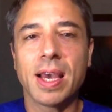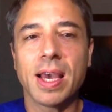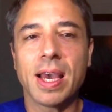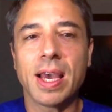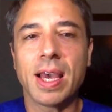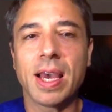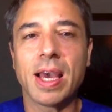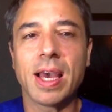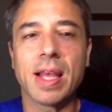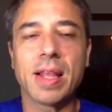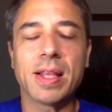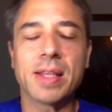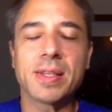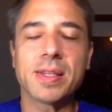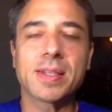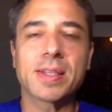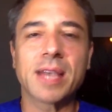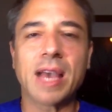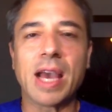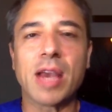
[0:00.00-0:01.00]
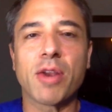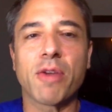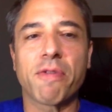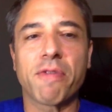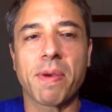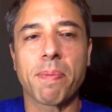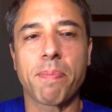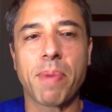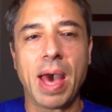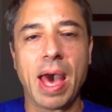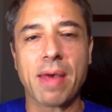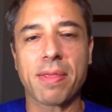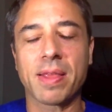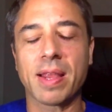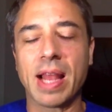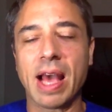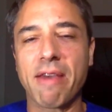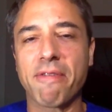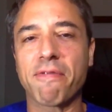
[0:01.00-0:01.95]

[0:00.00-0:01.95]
and this is kind of a path that I